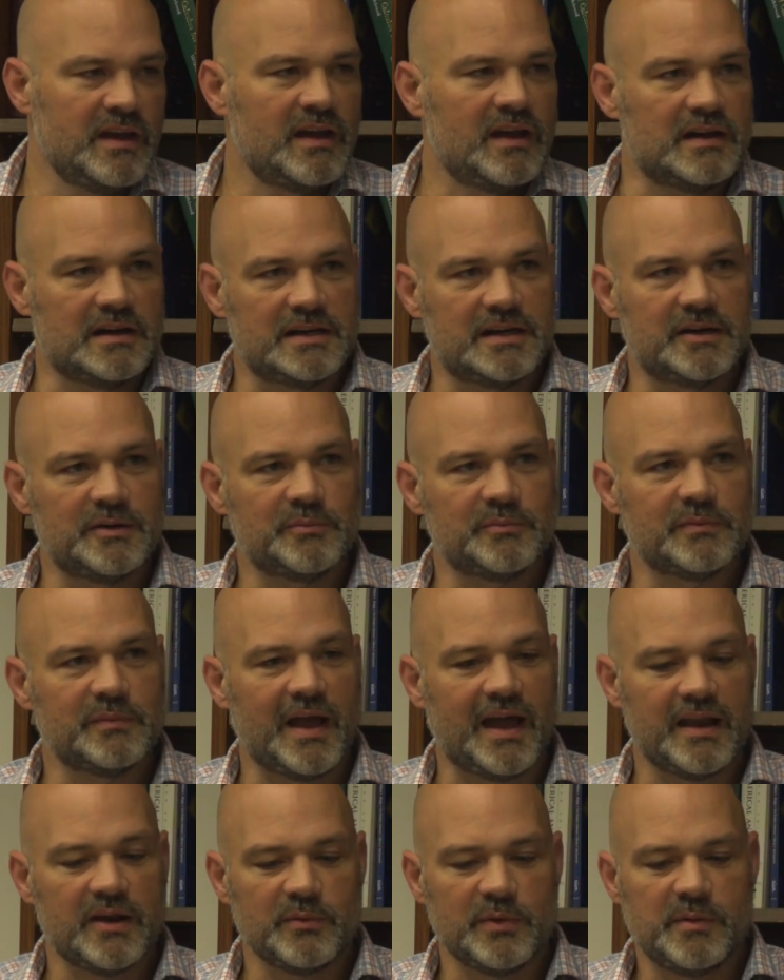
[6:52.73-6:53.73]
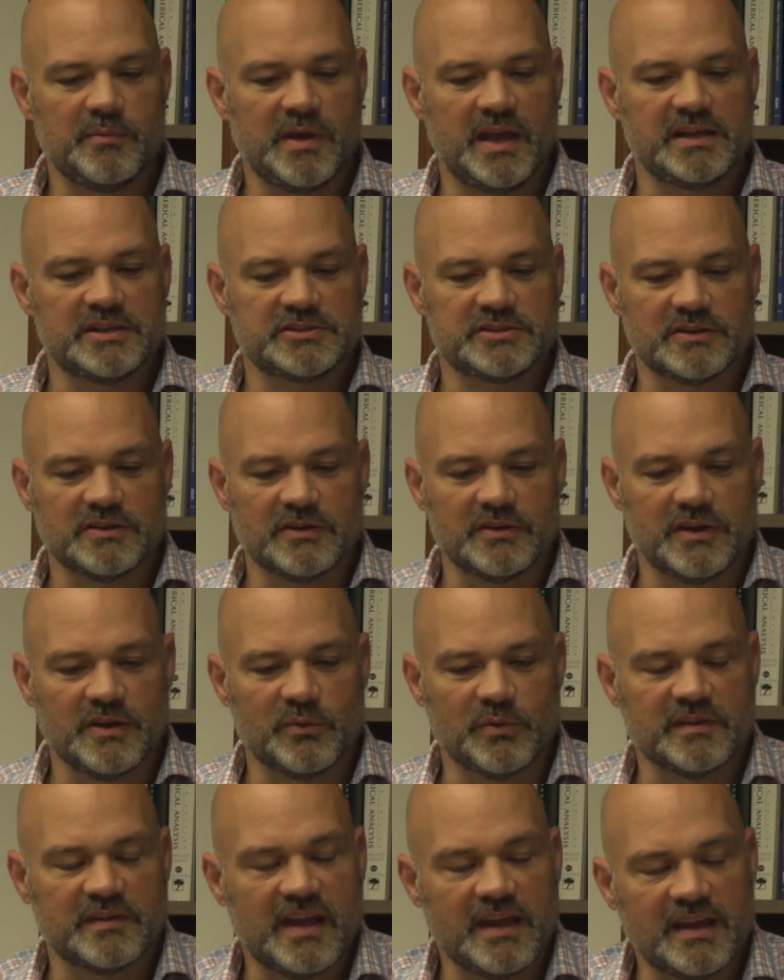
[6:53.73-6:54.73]
How do we make sure that
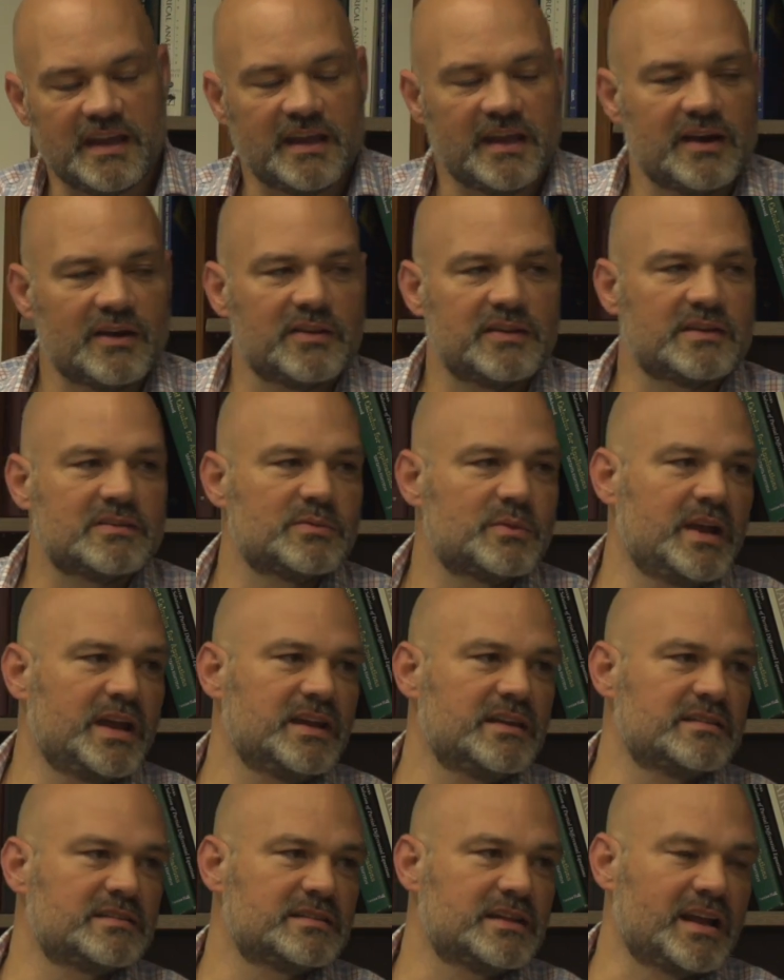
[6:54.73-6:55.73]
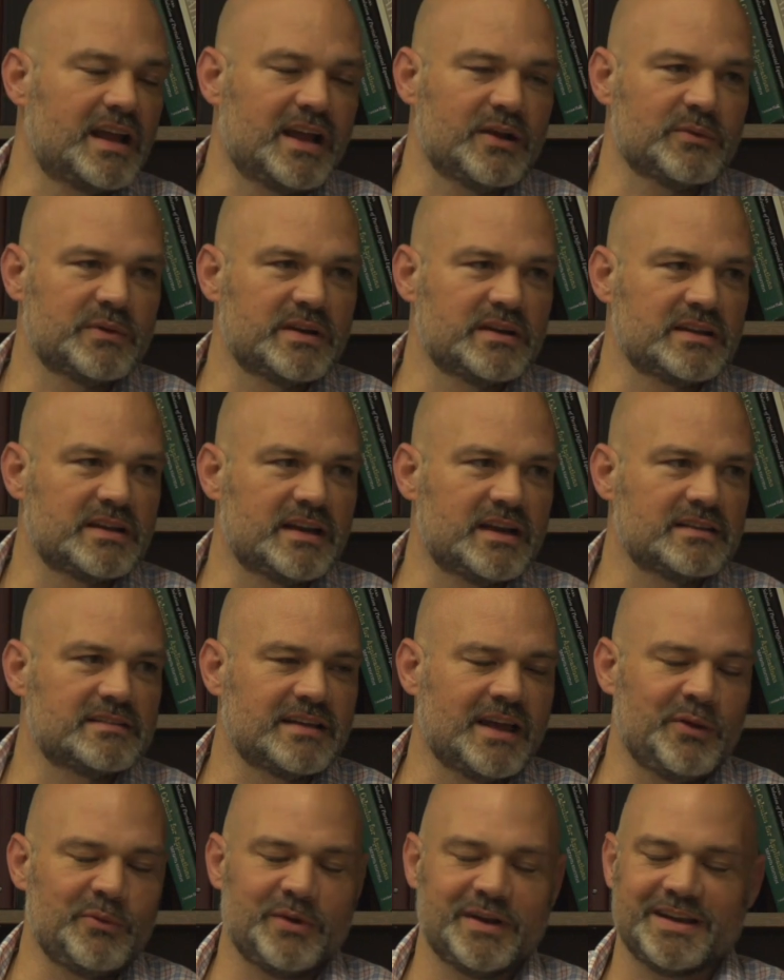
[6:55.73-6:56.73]
we're taking care of this waste? And I realized
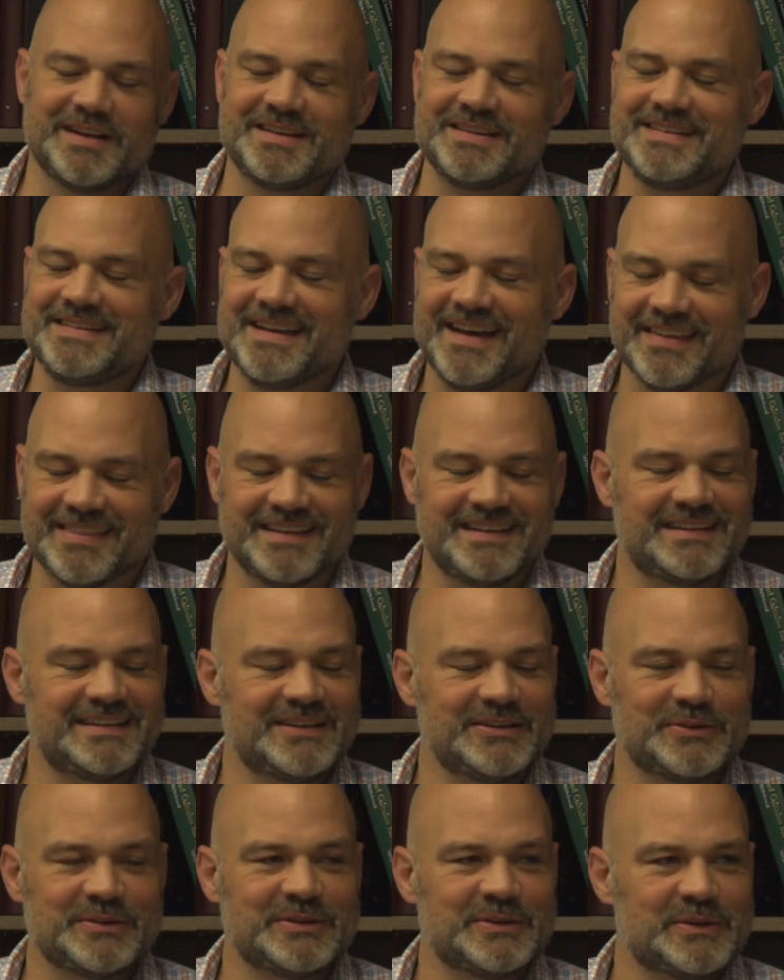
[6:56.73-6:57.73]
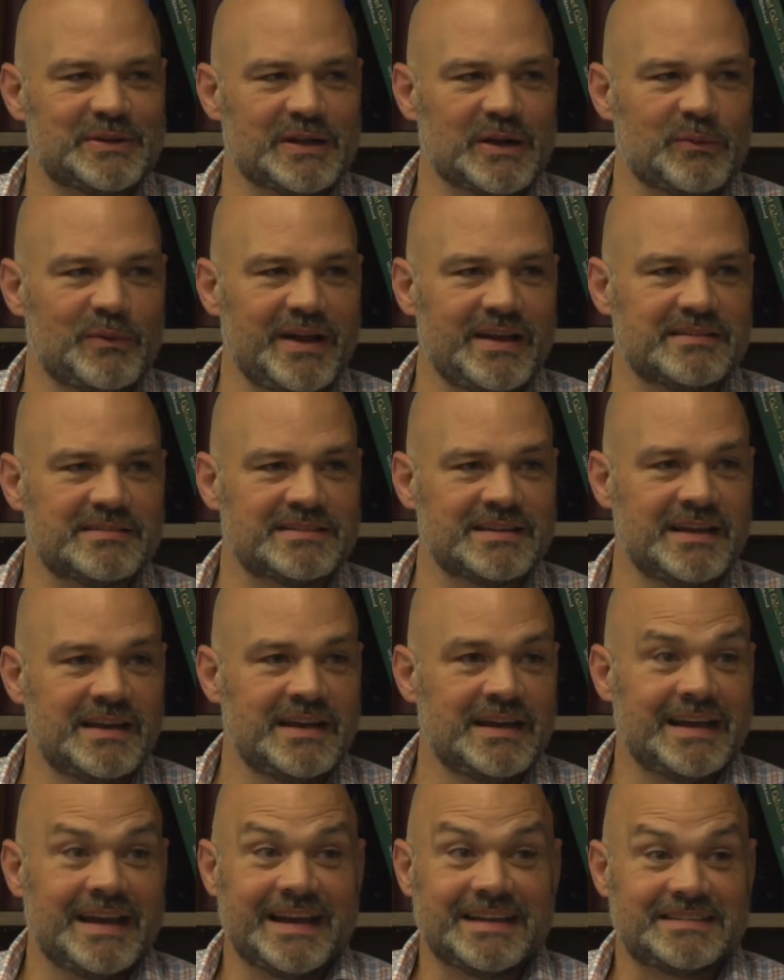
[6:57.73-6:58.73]
I wanted nothing to do with nuclear waste.
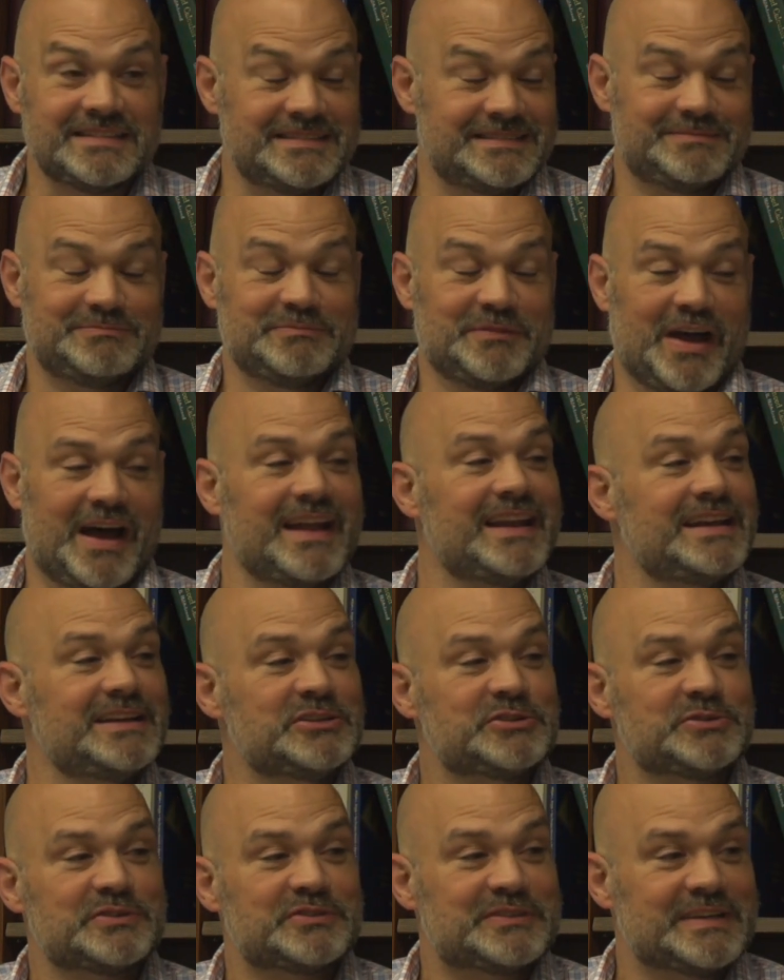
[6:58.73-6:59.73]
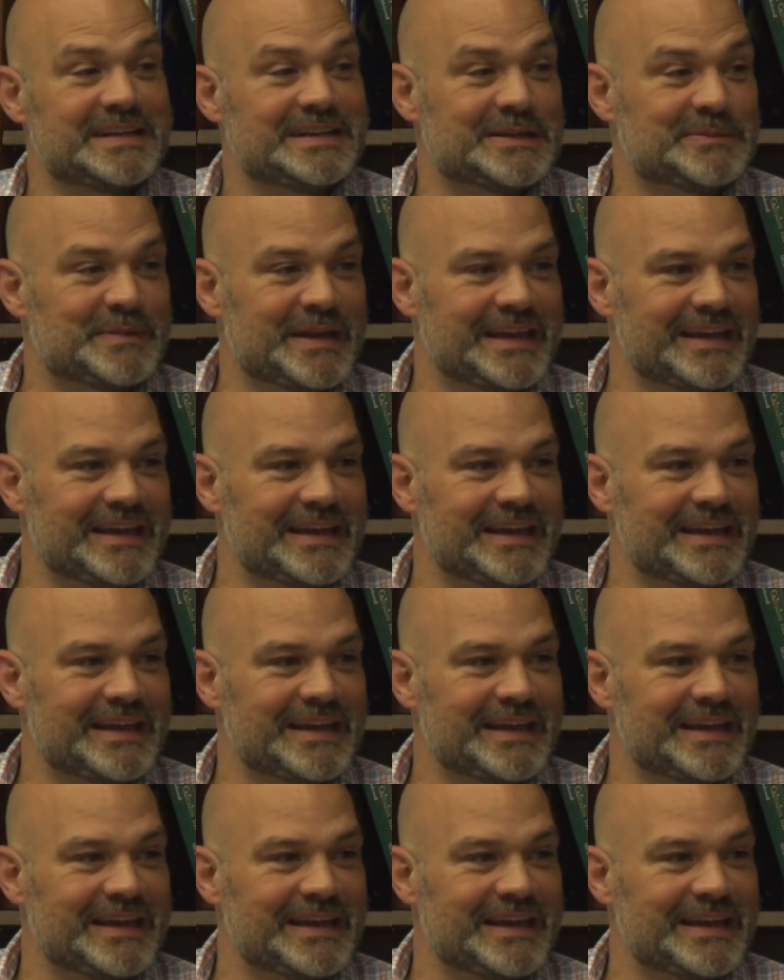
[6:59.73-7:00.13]
It's not interesting to me